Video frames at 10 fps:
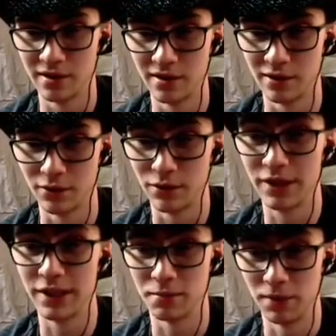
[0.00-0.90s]
Green
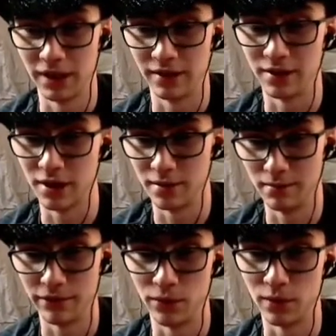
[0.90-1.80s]
has played this game
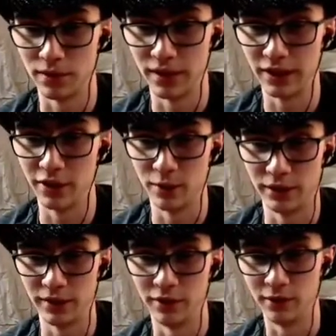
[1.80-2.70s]
before. They know what
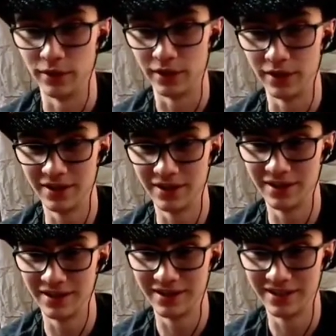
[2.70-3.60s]
they're doing.
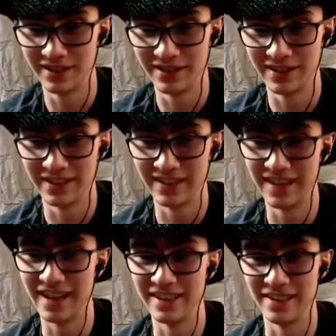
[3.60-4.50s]
That is a